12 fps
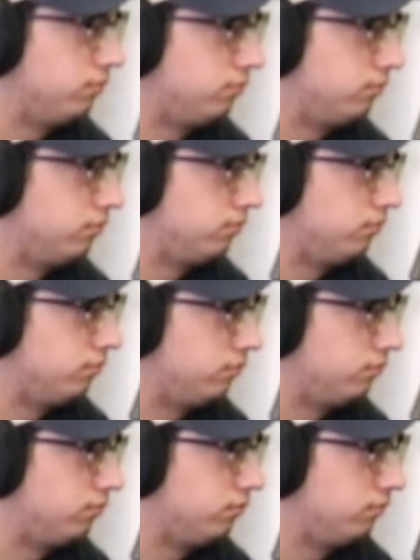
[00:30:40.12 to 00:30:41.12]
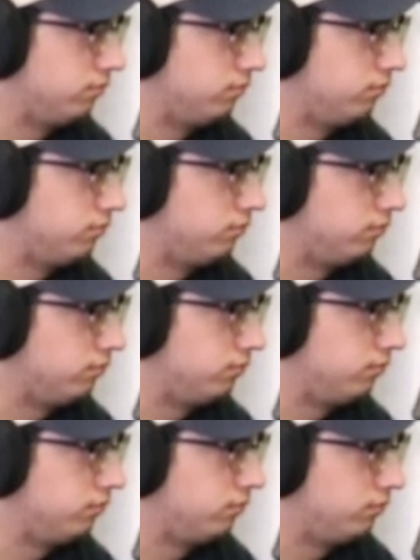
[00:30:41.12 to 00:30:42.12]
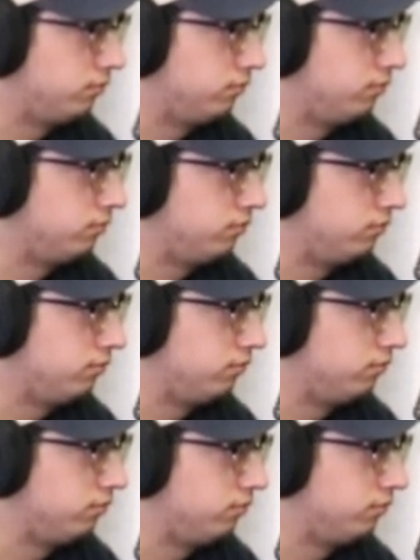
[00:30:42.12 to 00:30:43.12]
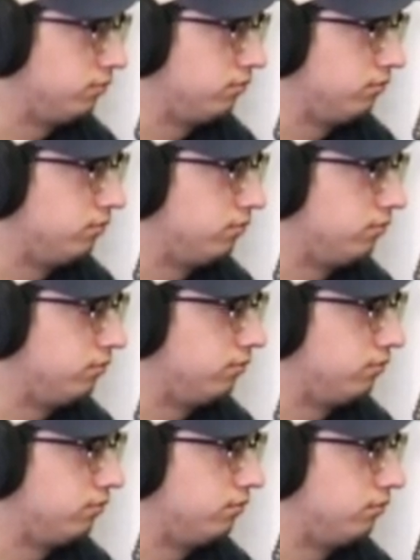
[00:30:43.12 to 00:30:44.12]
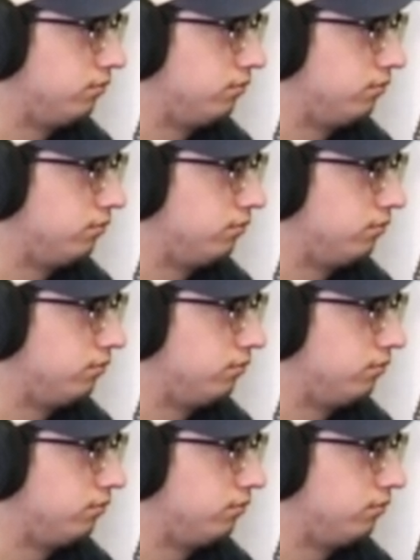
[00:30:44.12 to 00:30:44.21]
(silent)